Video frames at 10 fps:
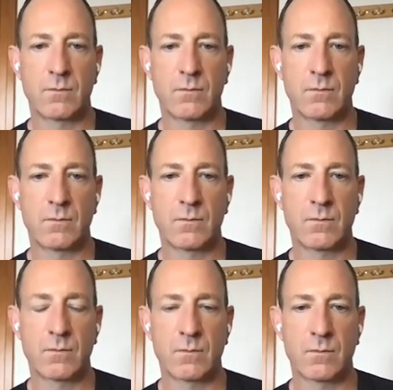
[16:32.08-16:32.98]

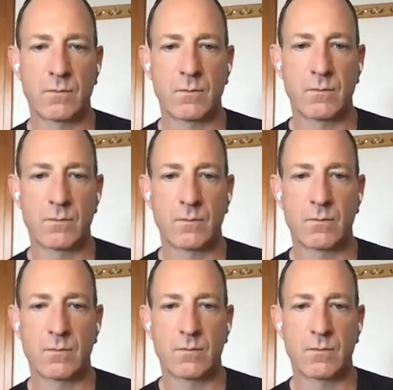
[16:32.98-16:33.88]

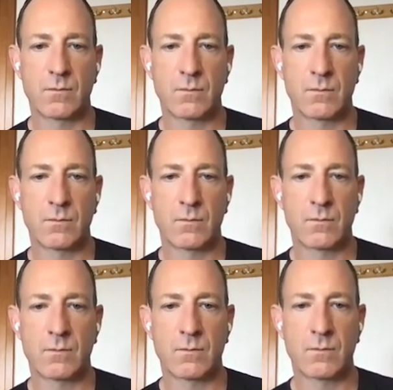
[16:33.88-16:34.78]

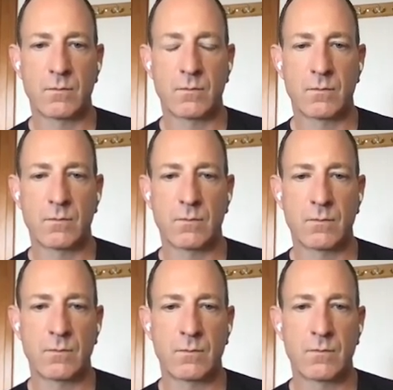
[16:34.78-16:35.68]

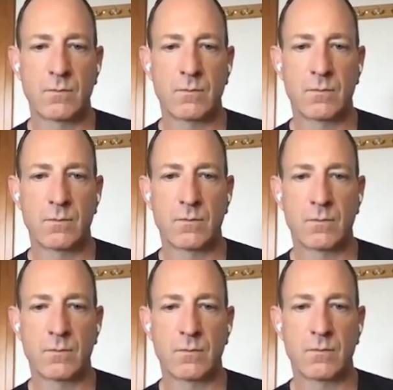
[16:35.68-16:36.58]

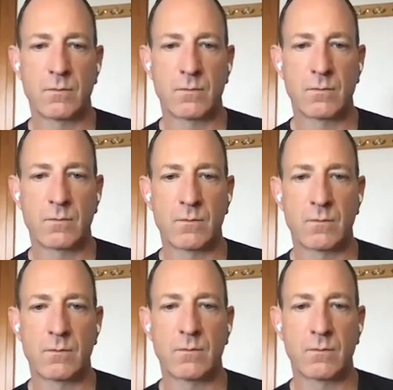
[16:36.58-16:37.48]

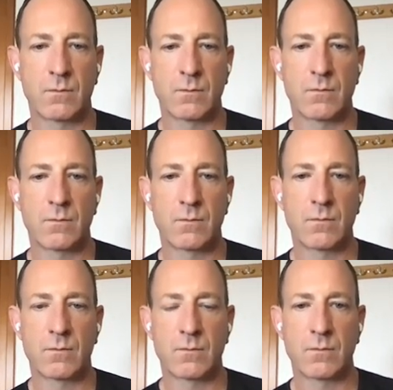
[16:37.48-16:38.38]

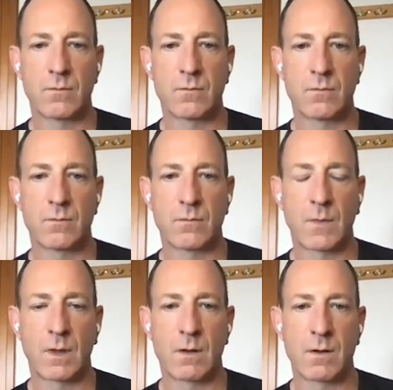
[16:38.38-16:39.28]

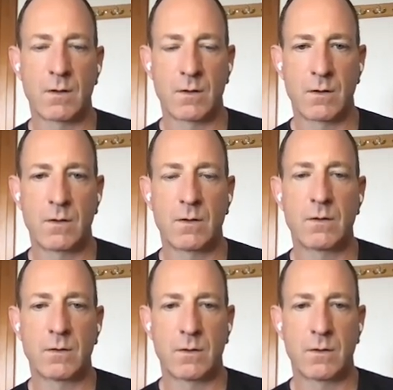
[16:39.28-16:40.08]
No words are spoken by the person on screen.